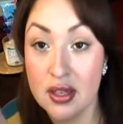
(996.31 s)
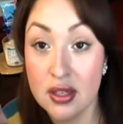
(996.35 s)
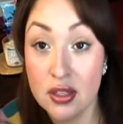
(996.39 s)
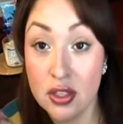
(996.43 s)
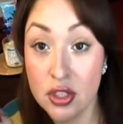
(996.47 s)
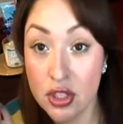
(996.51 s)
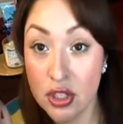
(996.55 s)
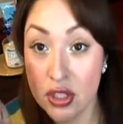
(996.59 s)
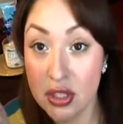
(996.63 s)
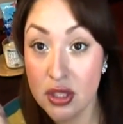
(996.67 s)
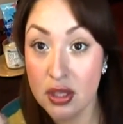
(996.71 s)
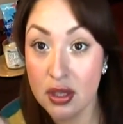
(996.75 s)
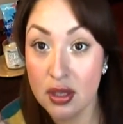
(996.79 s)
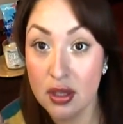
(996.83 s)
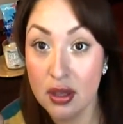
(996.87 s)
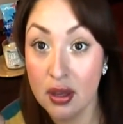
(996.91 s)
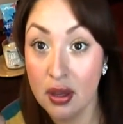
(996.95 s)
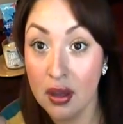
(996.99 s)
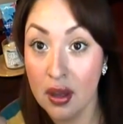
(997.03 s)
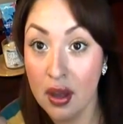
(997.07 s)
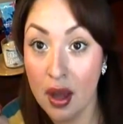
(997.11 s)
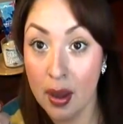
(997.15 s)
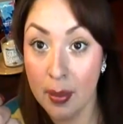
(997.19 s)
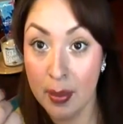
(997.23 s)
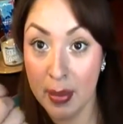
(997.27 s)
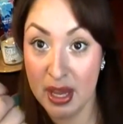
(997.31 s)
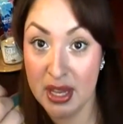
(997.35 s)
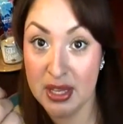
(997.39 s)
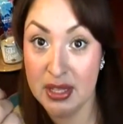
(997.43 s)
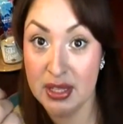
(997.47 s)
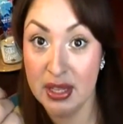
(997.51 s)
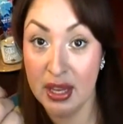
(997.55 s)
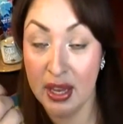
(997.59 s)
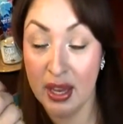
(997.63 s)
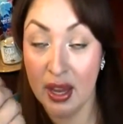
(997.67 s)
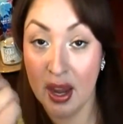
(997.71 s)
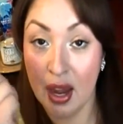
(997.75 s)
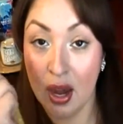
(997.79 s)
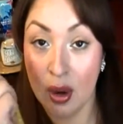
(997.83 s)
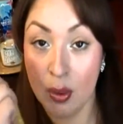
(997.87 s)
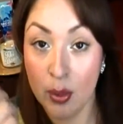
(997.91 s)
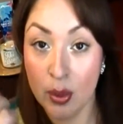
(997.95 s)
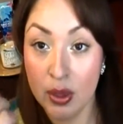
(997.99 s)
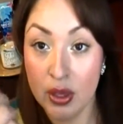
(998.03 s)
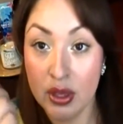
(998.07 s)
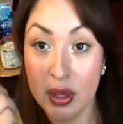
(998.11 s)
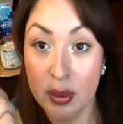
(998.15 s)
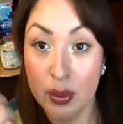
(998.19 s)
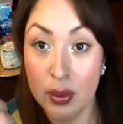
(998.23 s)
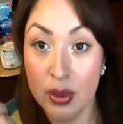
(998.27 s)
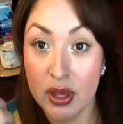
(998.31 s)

It's just amazing. I really,